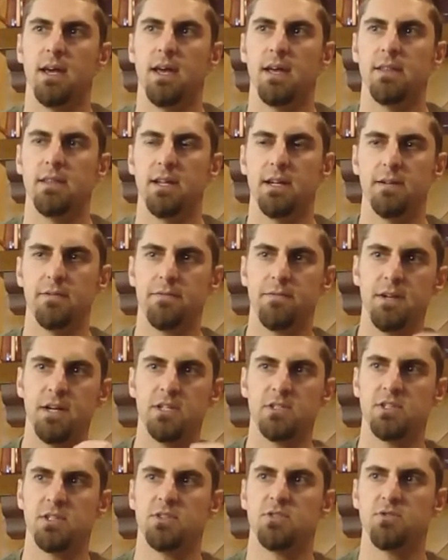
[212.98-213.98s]
And then it
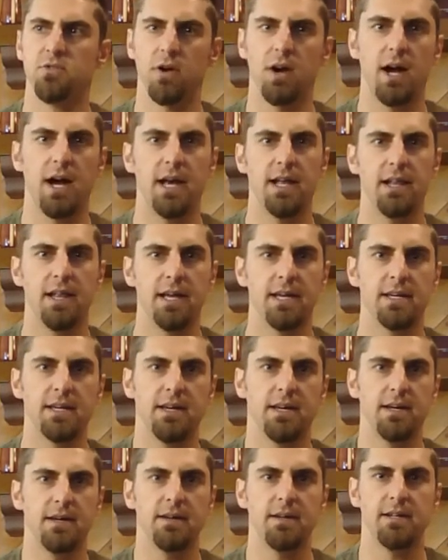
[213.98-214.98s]
finishes dry like
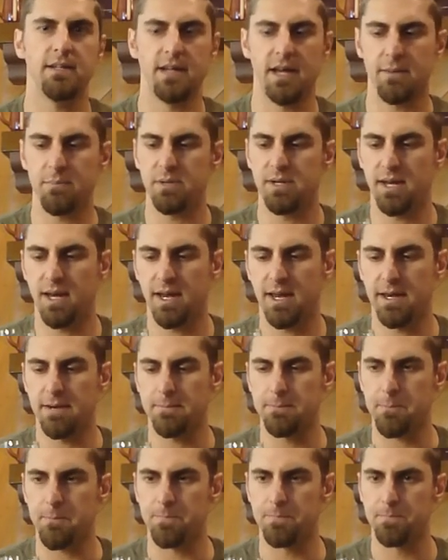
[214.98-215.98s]
an IPA
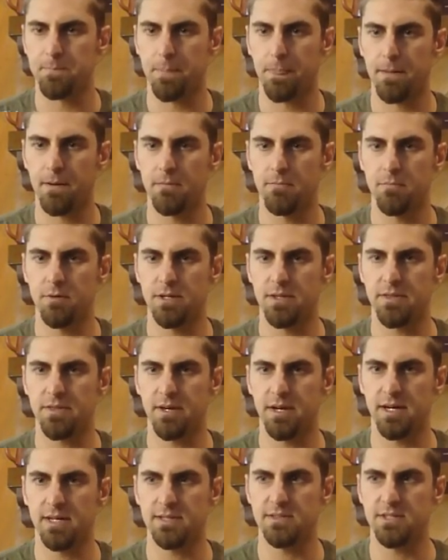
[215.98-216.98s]
with
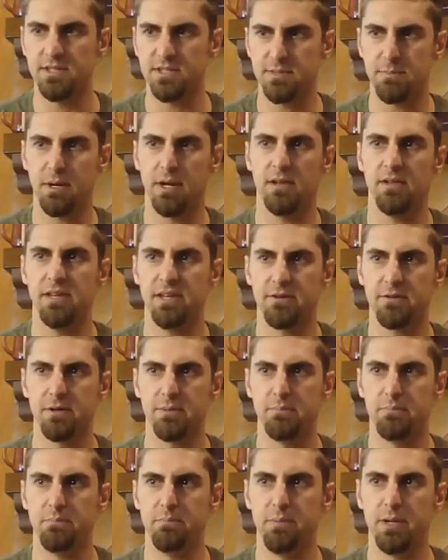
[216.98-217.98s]
a decent amount of
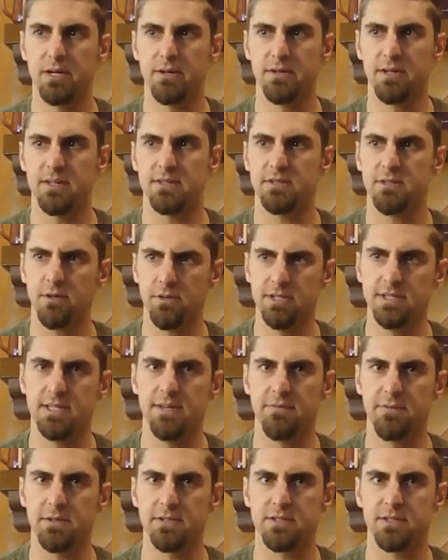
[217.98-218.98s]
lingering bitterness. The only
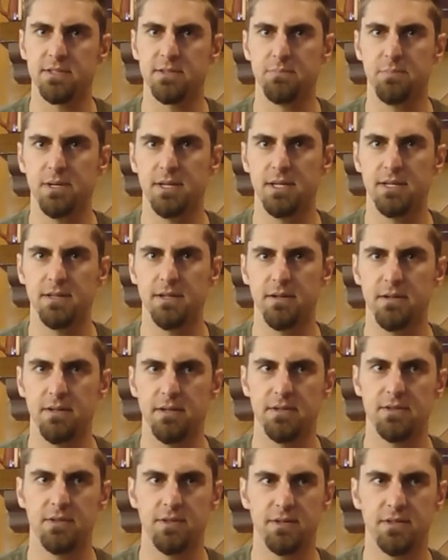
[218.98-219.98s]
difference is being
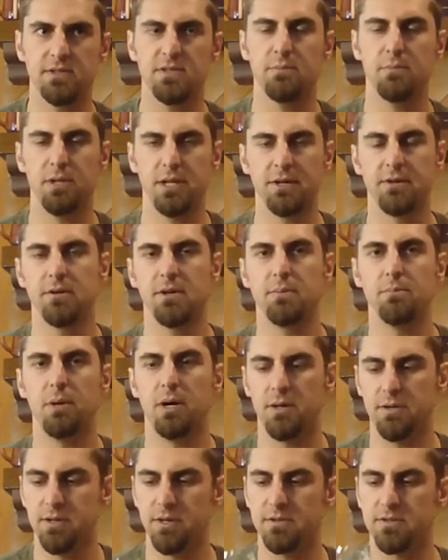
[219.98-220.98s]
there is some lingering
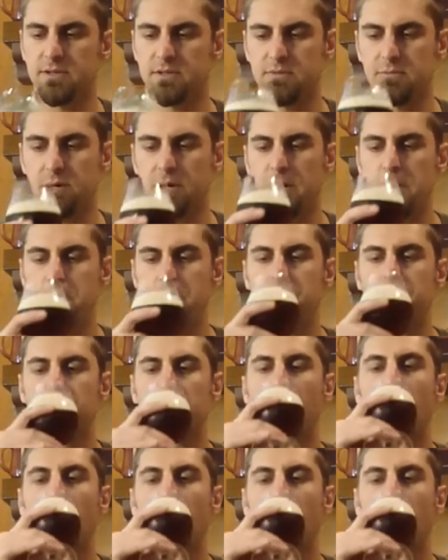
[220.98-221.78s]
malt notes as well.